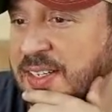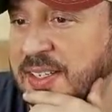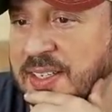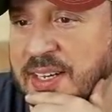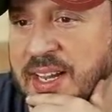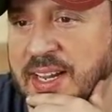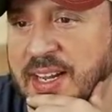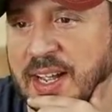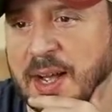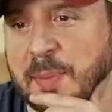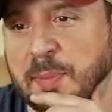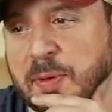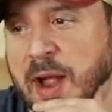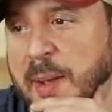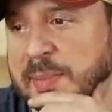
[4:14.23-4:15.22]
Nick uh,
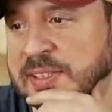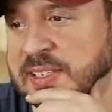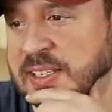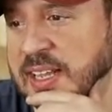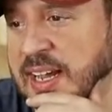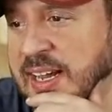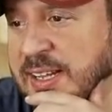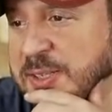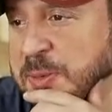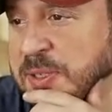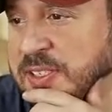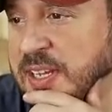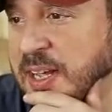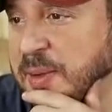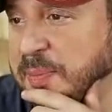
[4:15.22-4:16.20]
Promin's in the house.
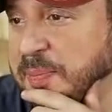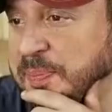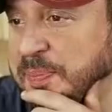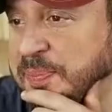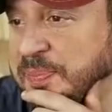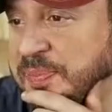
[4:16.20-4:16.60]
What's up?